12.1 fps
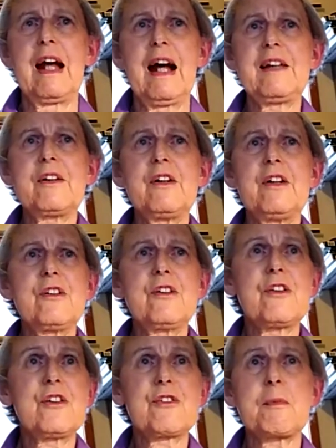Other
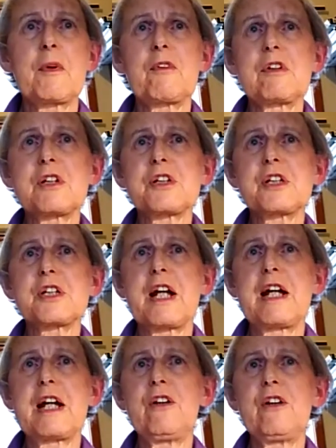nurses from across the
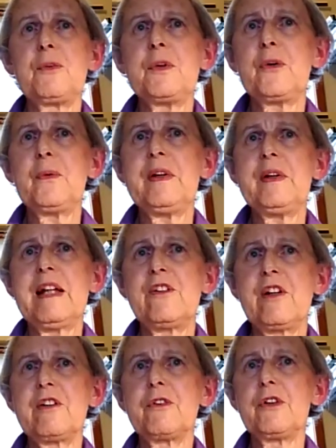state who were doing their
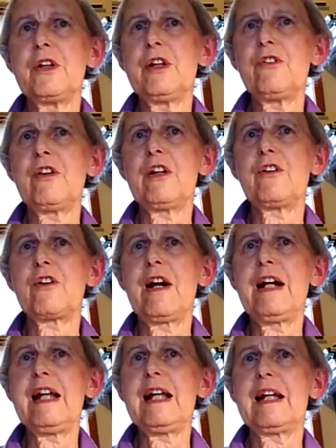general nursing
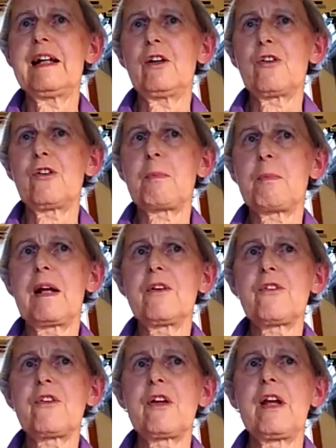training at
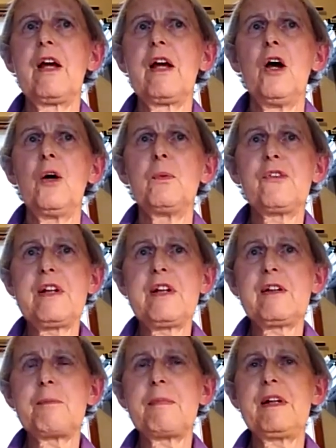hospitals were sent
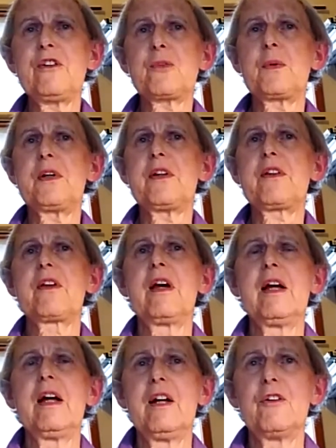to Beechworth
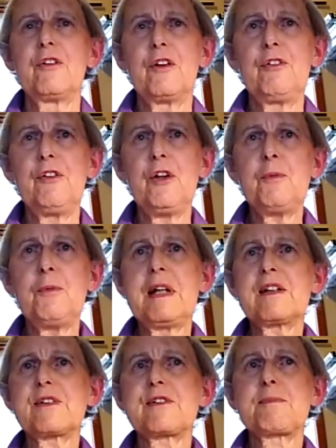for a few
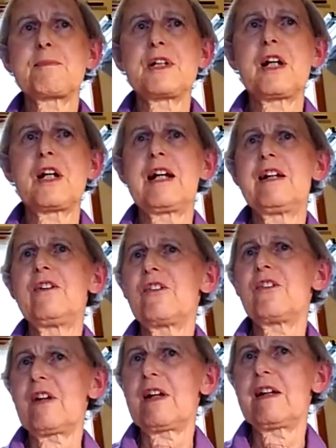months of specialised
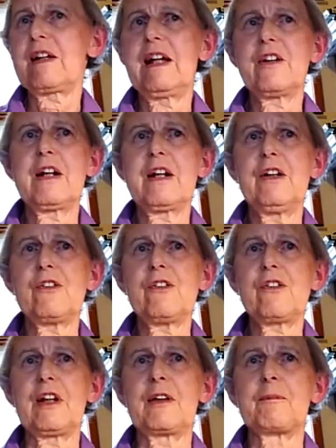psychiatric
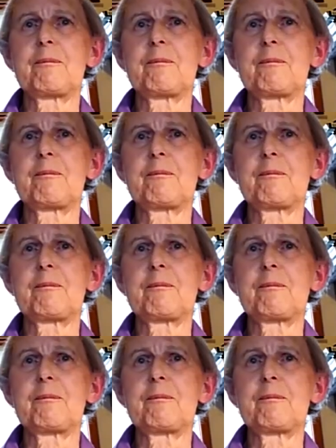nursing.